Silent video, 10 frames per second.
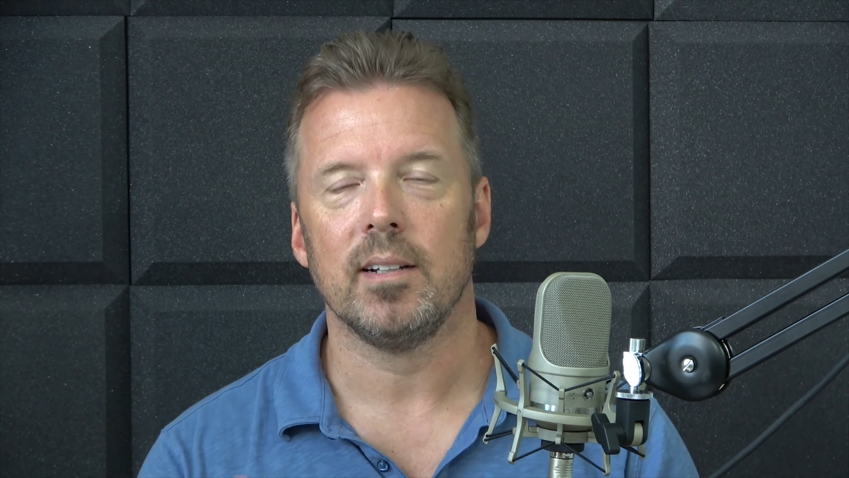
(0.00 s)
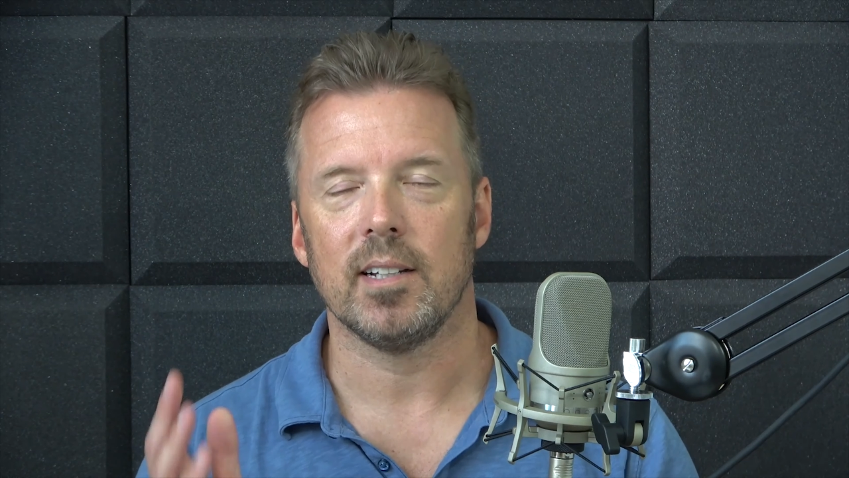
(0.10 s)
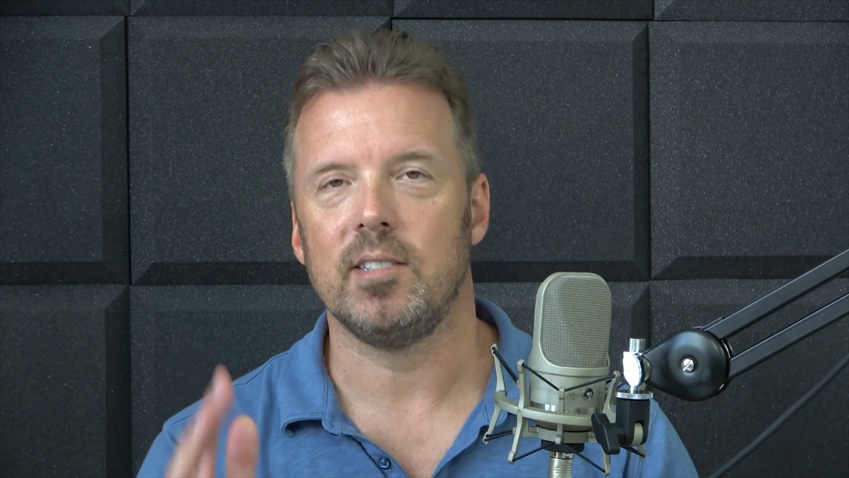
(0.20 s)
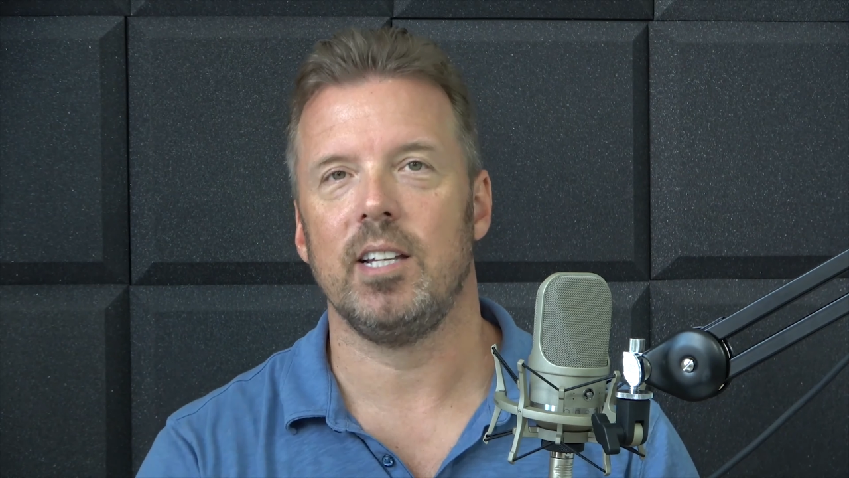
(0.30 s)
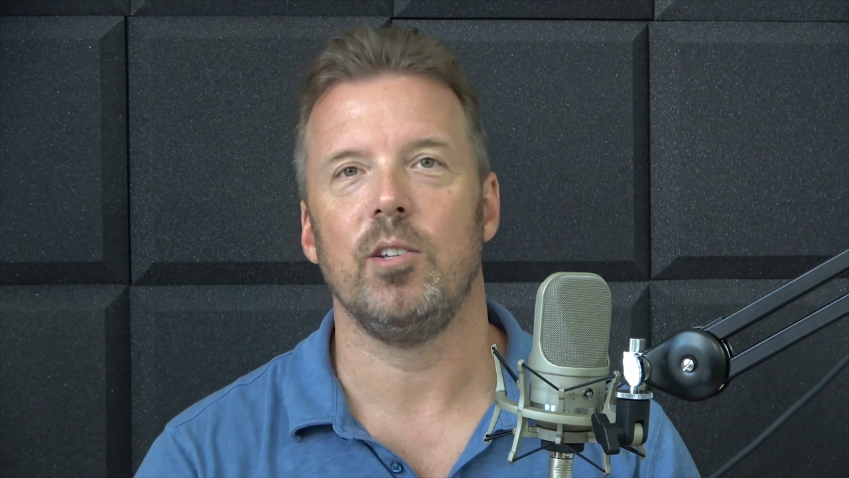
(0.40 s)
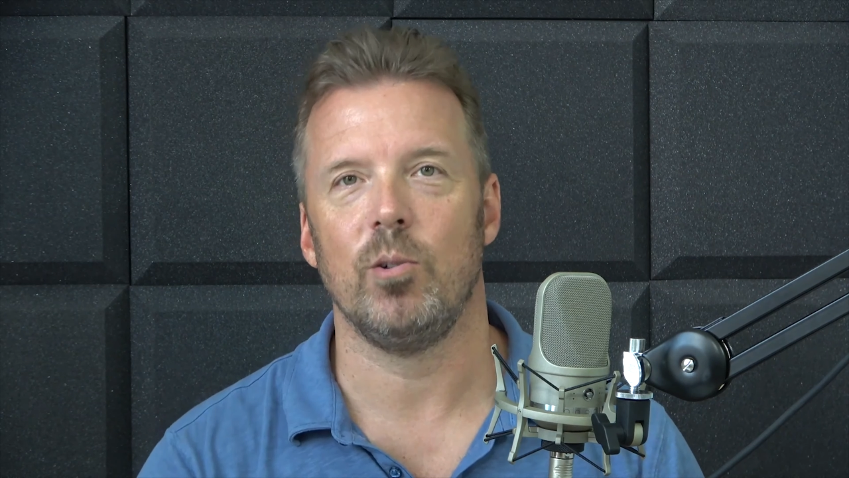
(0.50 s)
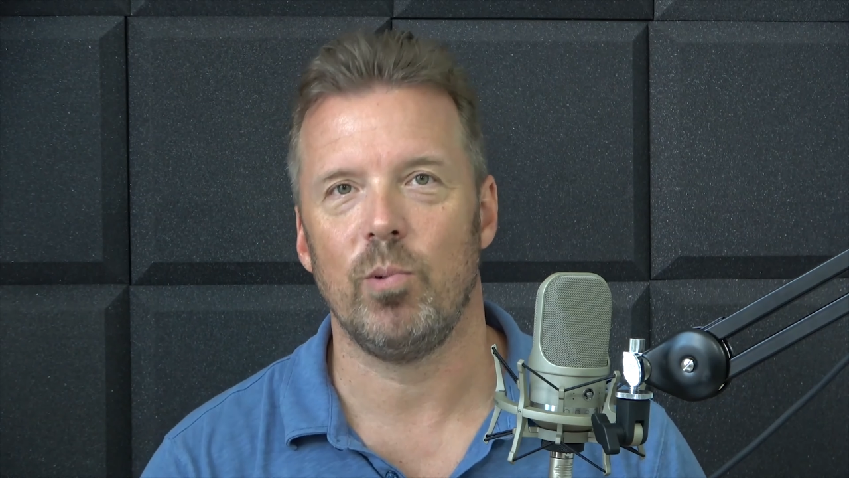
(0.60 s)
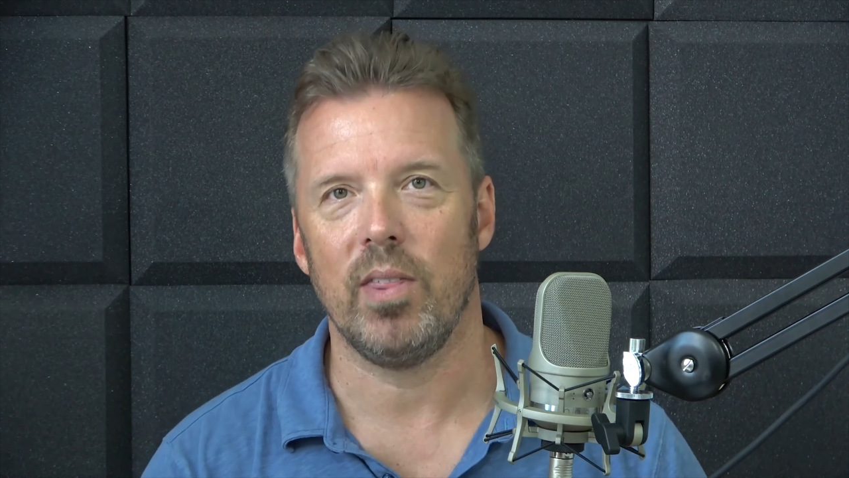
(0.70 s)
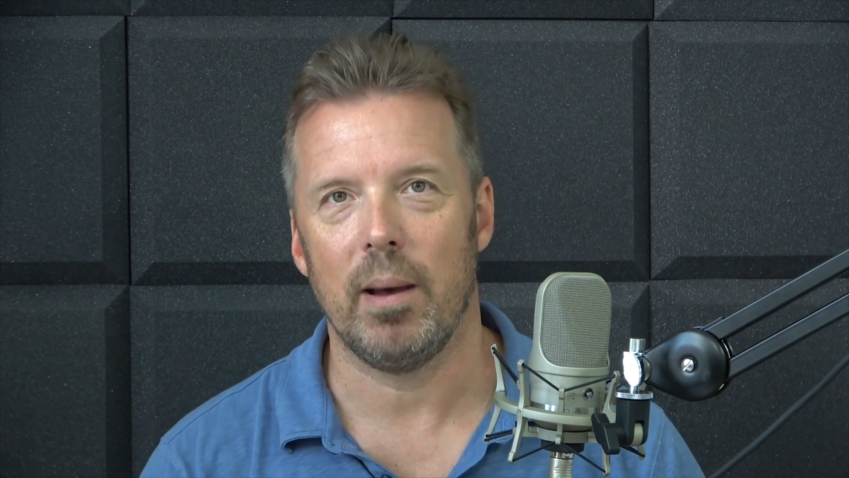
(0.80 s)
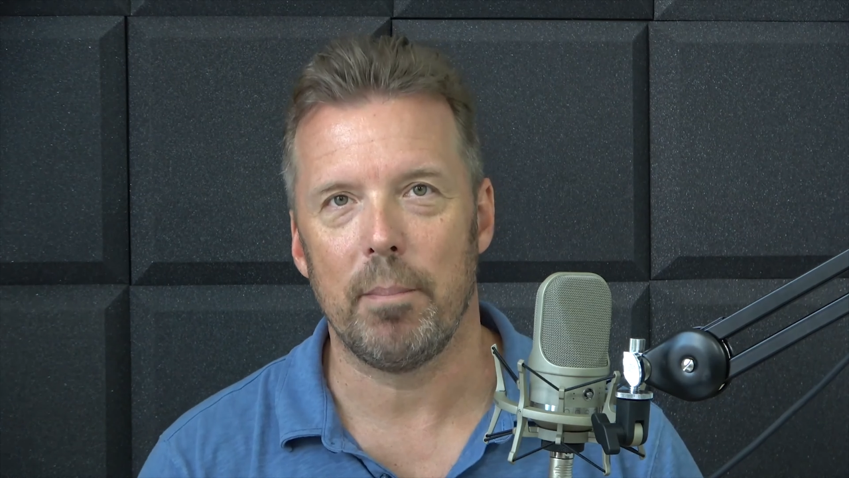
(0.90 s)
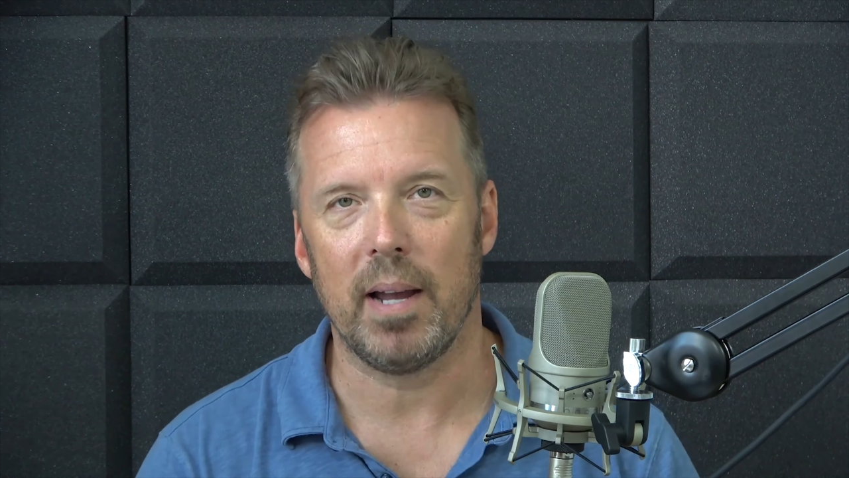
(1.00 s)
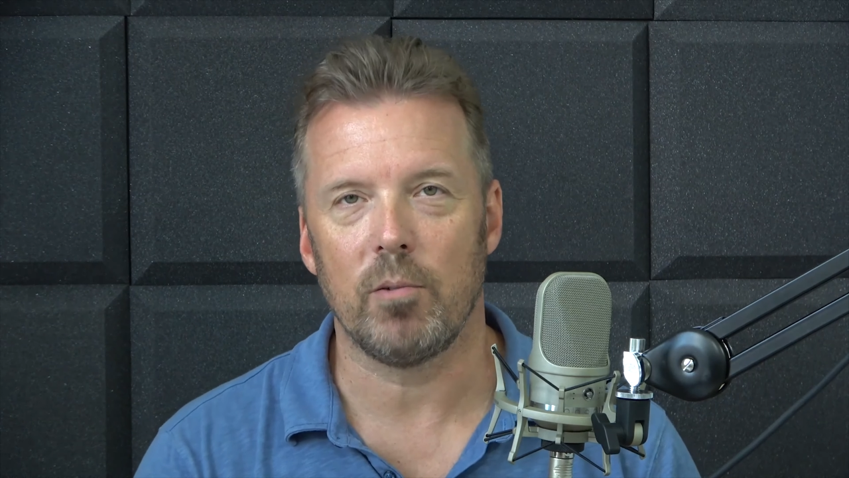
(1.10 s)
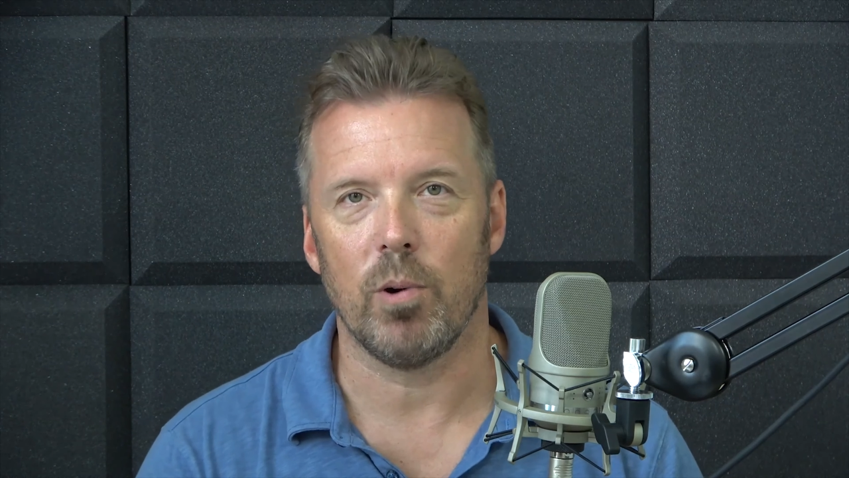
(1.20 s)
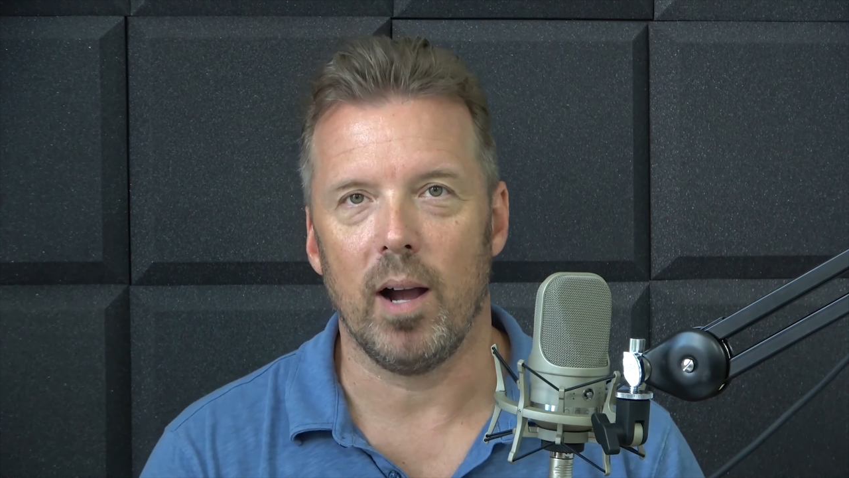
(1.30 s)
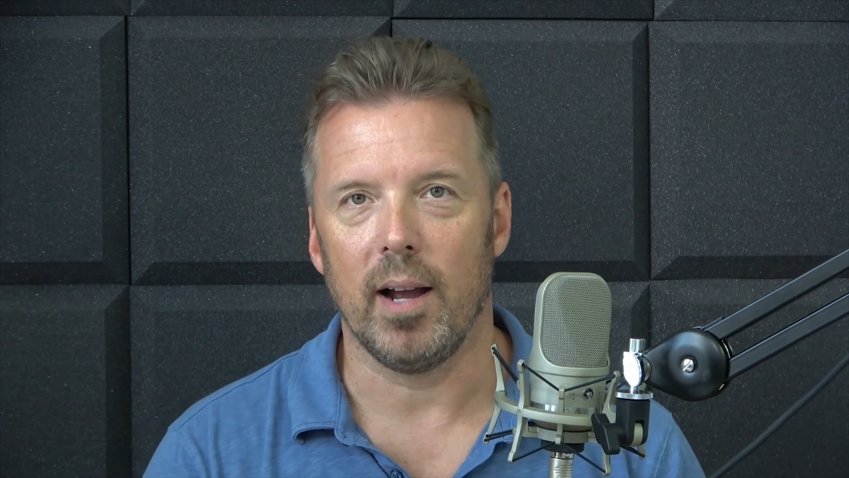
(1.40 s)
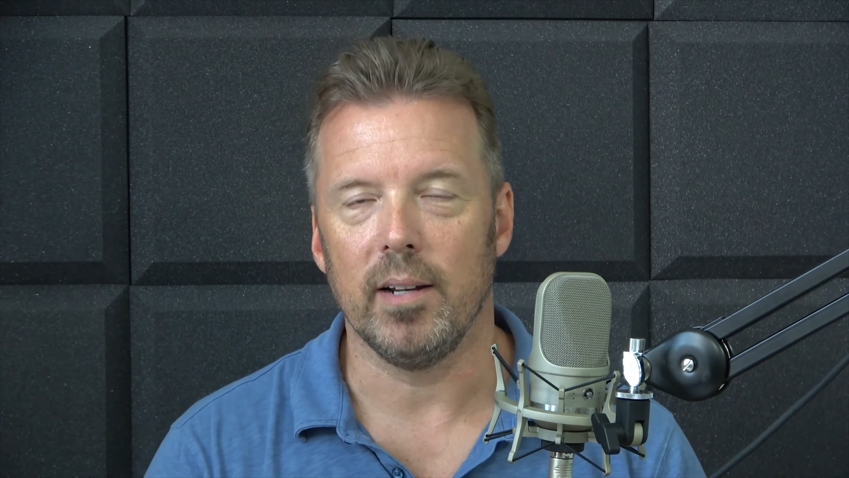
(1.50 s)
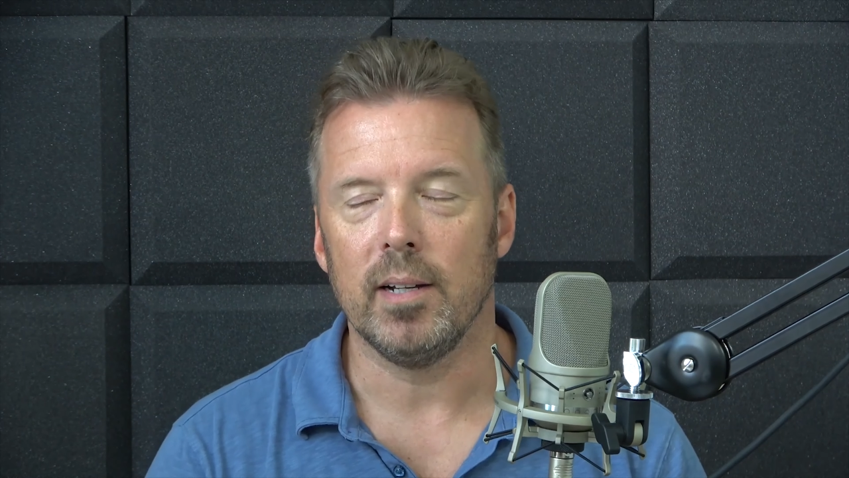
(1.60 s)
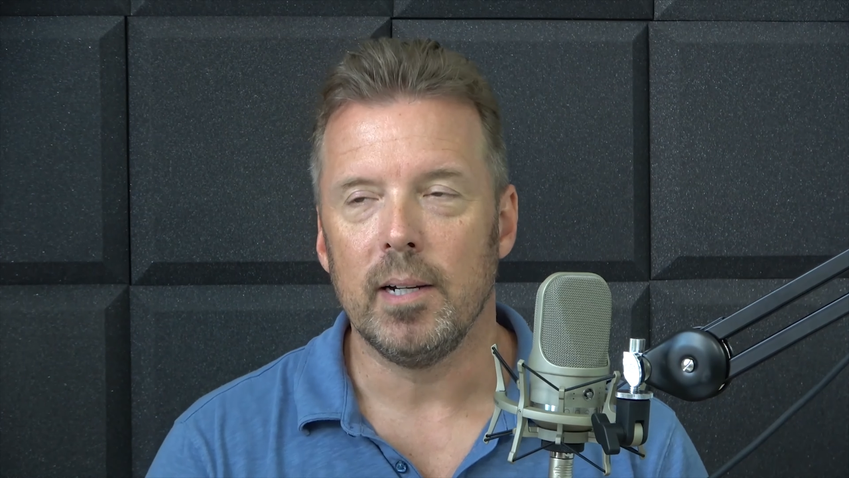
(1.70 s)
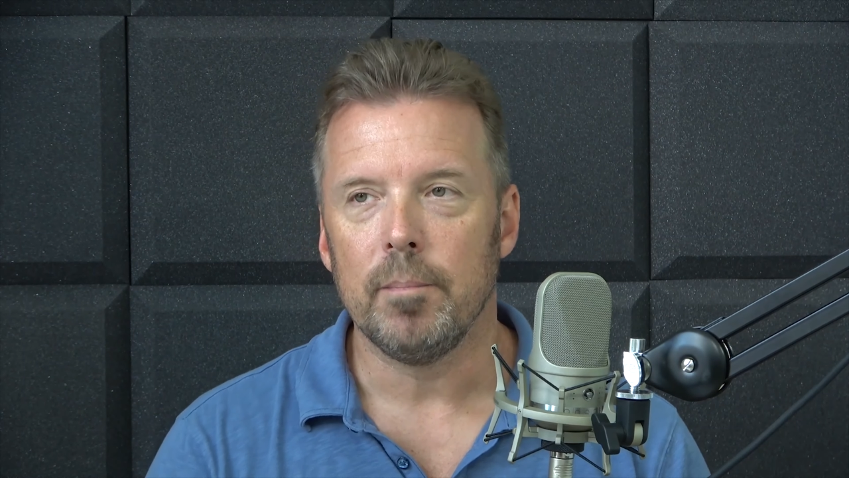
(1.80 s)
continued with that bike ride,